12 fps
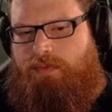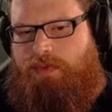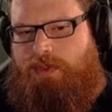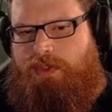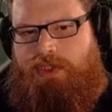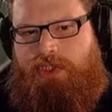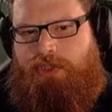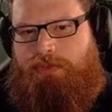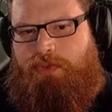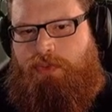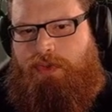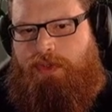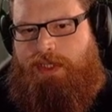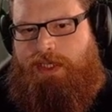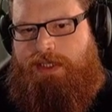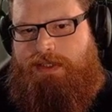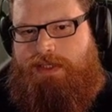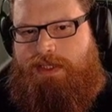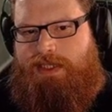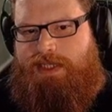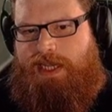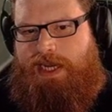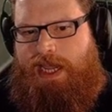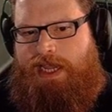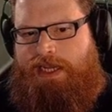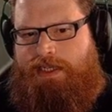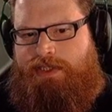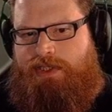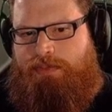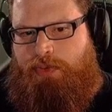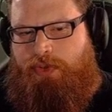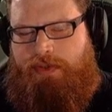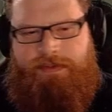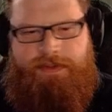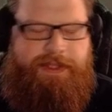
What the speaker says: So much water there. It's going to take an age to boil.